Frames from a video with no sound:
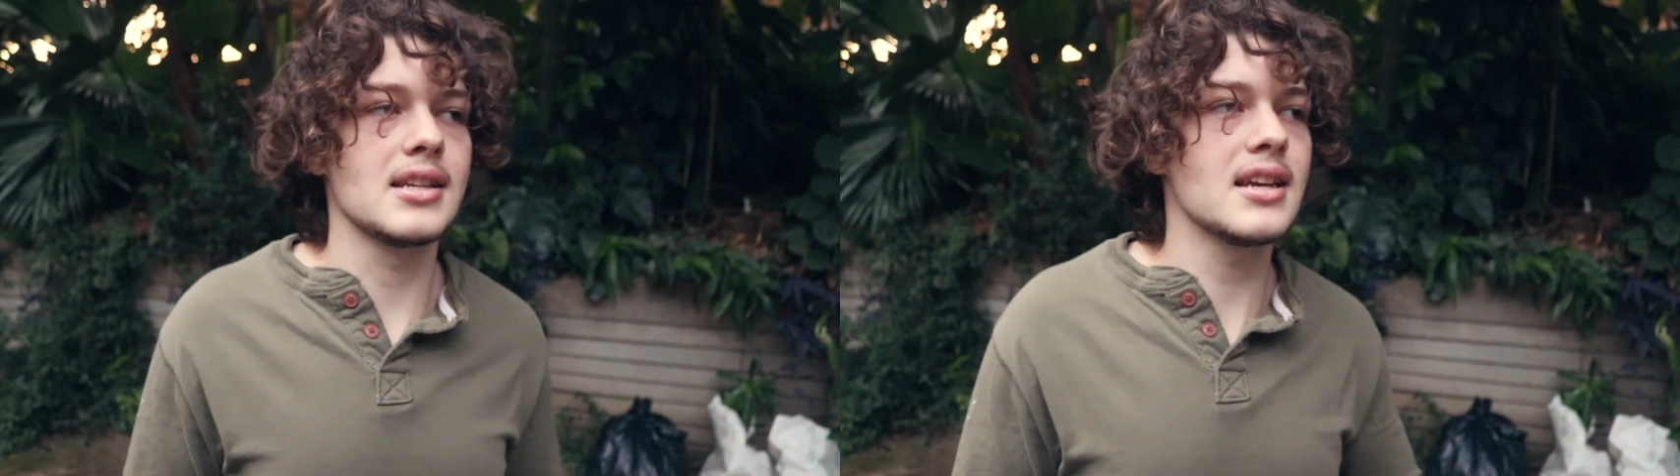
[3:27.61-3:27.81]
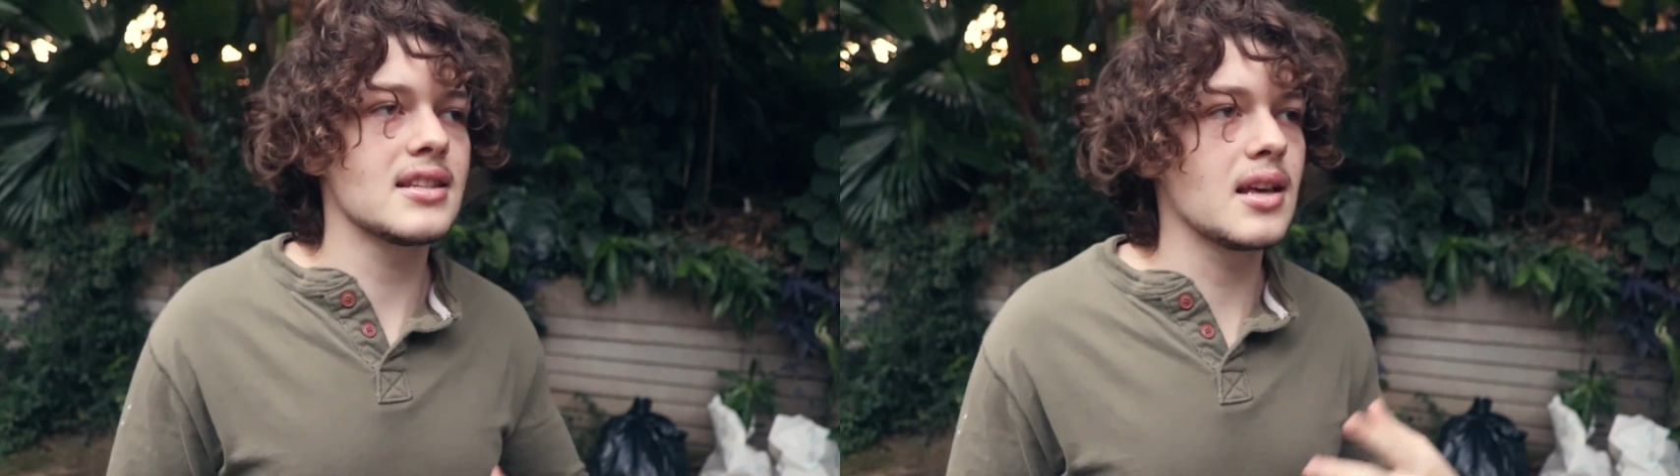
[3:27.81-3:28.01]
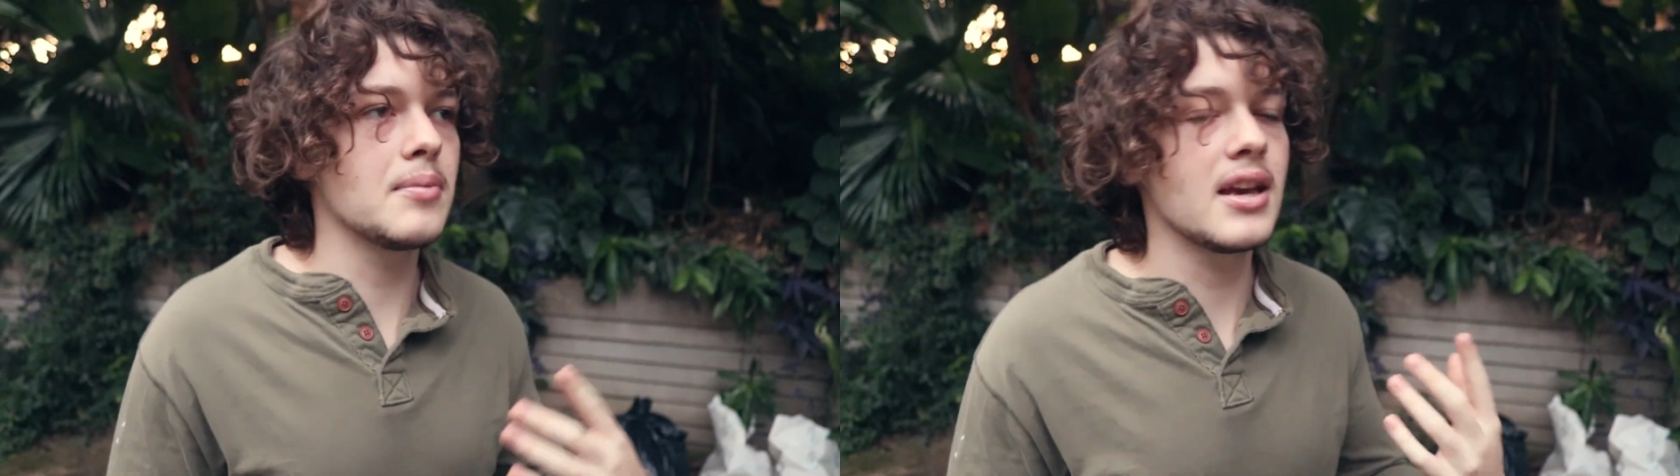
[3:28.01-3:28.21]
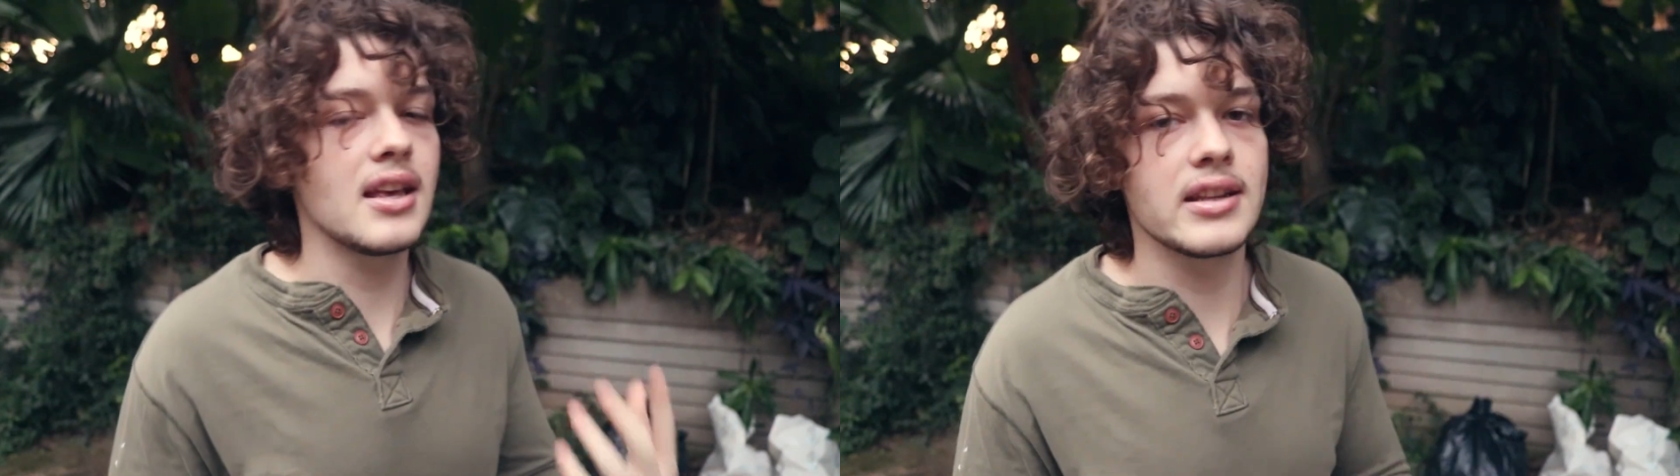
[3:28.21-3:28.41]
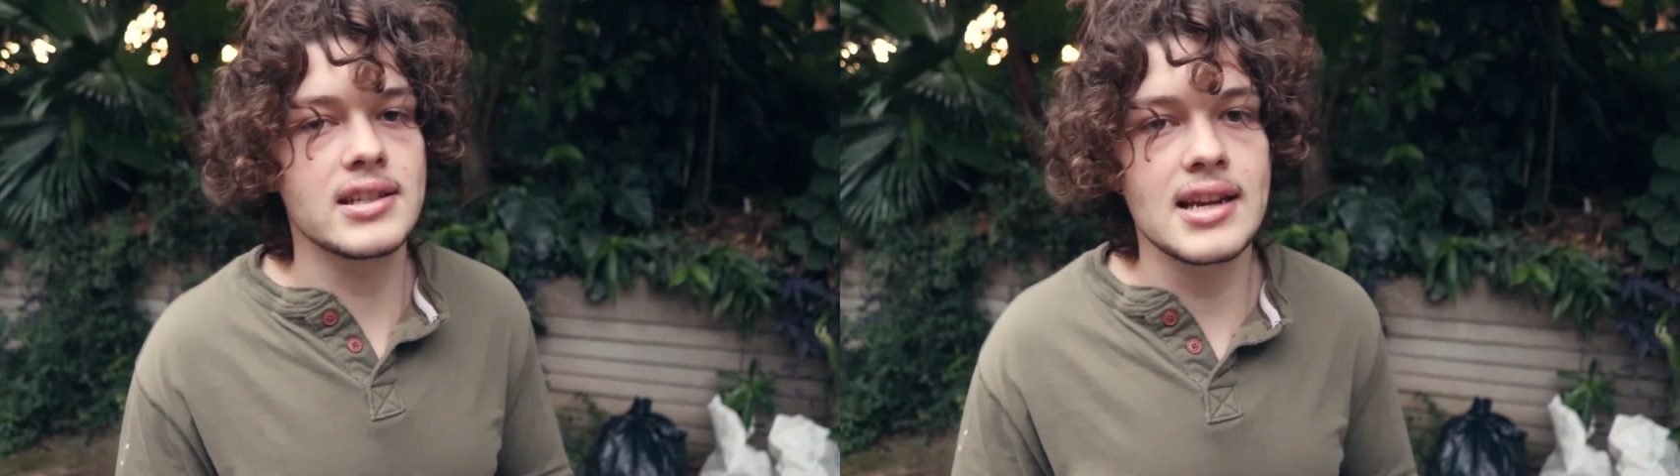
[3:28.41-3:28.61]
Yes, they're
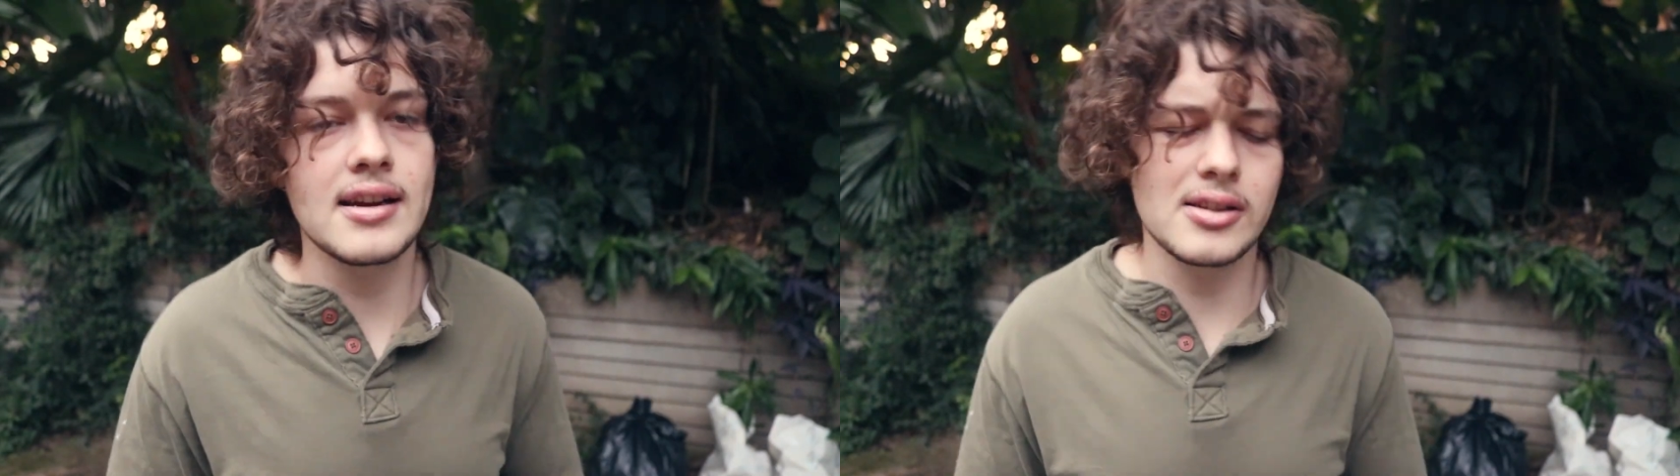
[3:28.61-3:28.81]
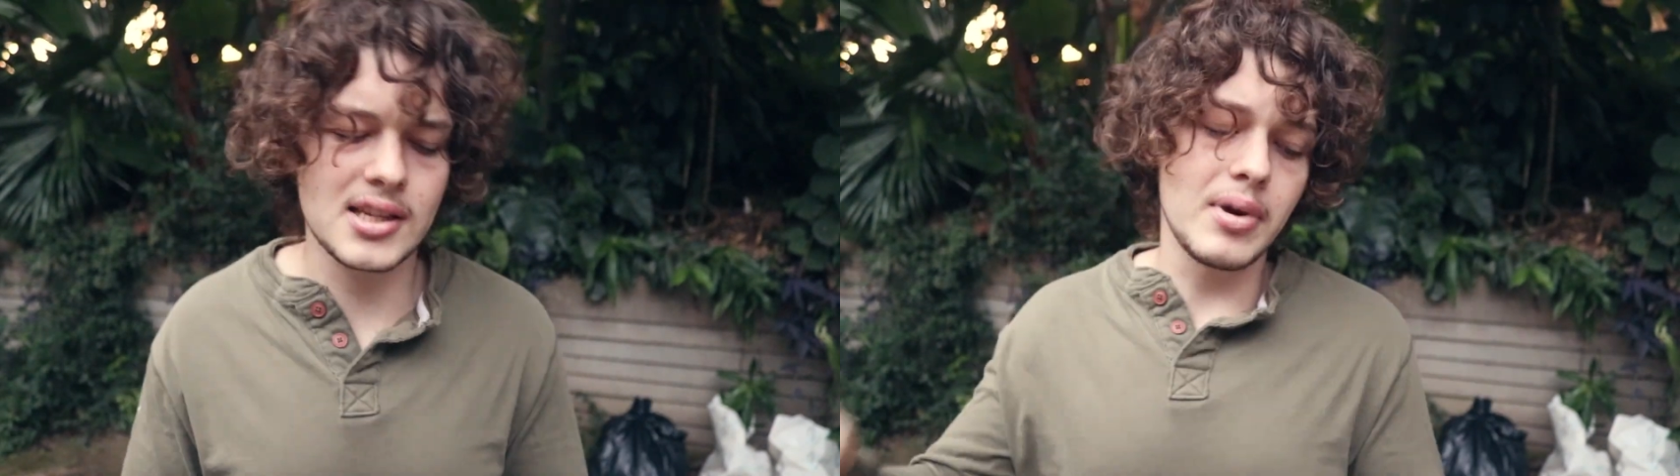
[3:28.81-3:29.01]
making the sales,